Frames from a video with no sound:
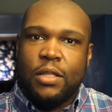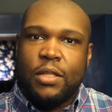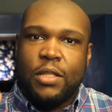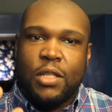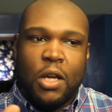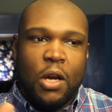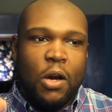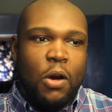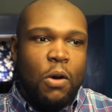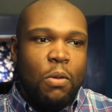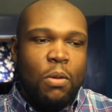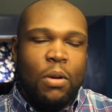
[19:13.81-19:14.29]

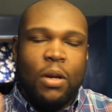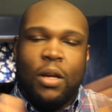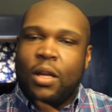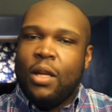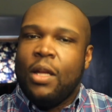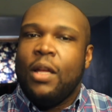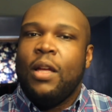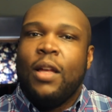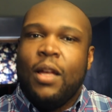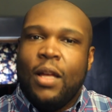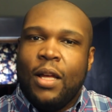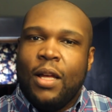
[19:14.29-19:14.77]
So
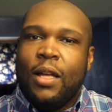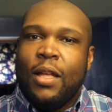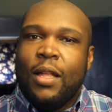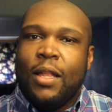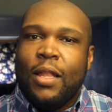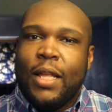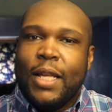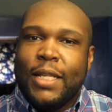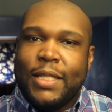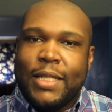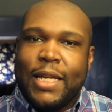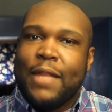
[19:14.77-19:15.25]

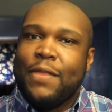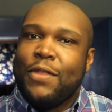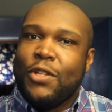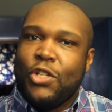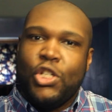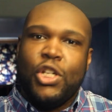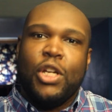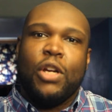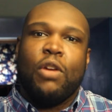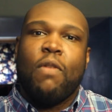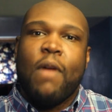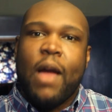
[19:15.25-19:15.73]
let's get this shit